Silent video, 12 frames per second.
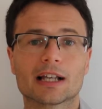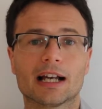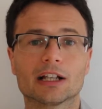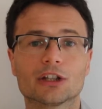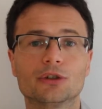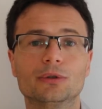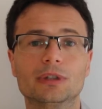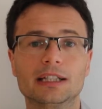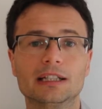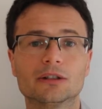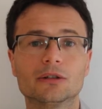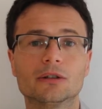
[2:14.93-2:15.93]
at Q
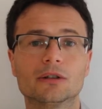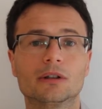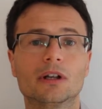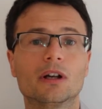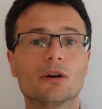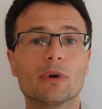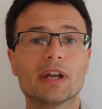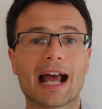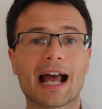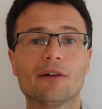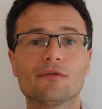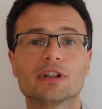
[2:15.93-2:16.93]
Legal we
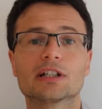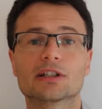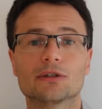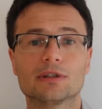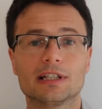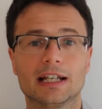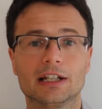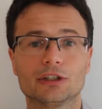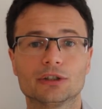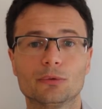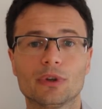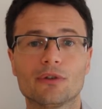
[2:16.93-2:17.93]
have an
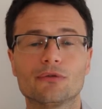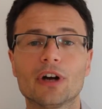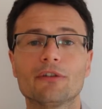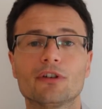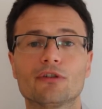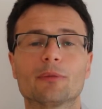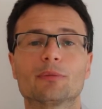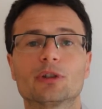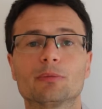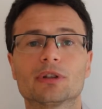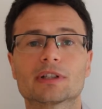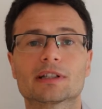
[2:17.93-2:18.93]
association with a very
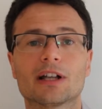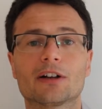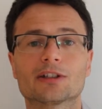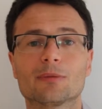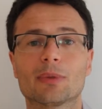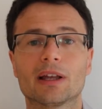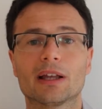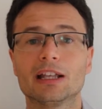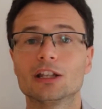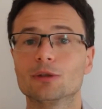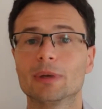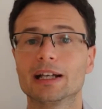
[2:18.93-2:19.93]
reputable startup
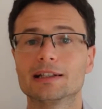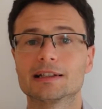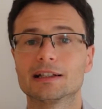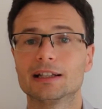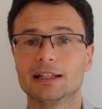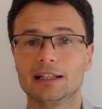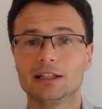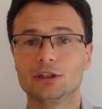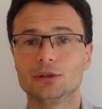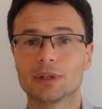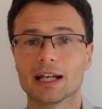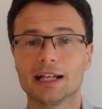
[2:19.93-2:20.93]
incubator in
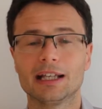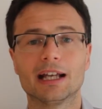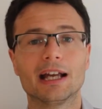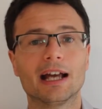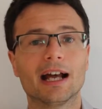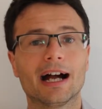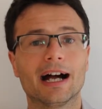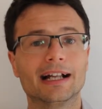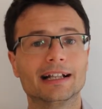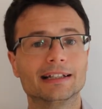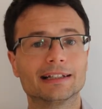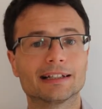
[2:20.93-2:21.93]
the UK,
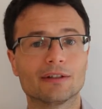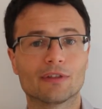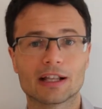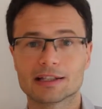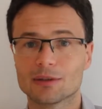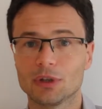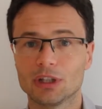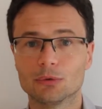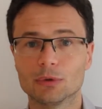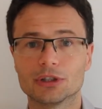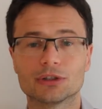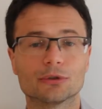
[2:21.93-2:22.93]
and if that's something you
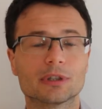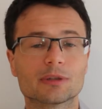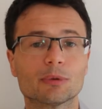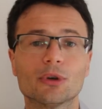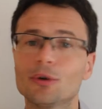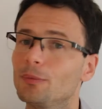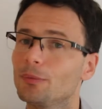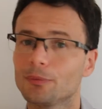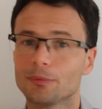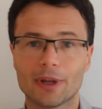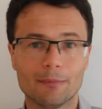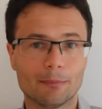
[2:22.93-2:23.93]
wish to explore,
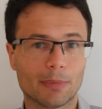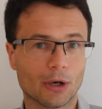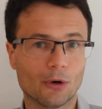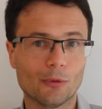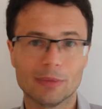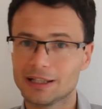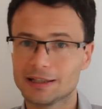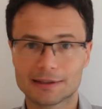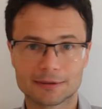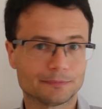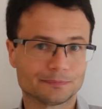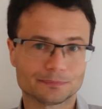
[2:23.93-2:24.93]
then by all means,